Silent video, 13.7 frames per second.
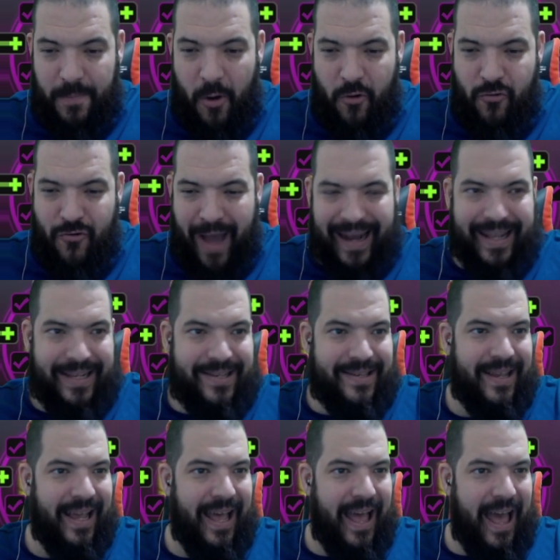Morales
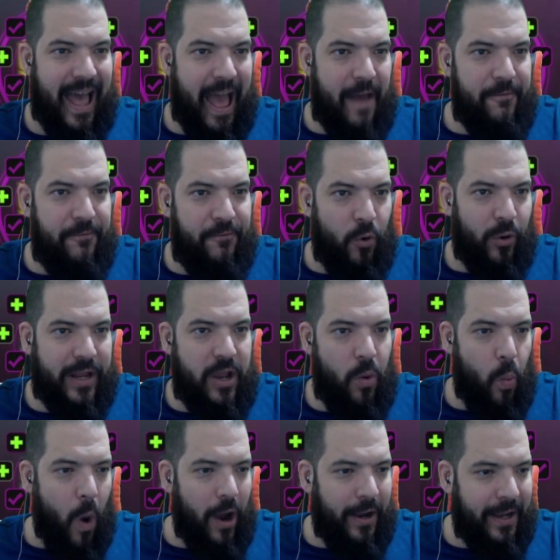at
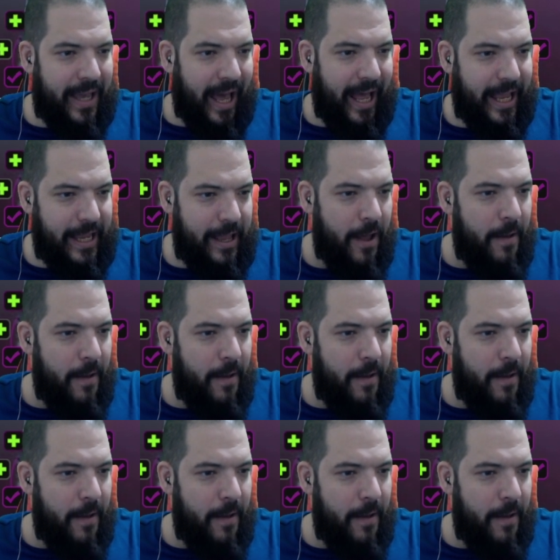41k.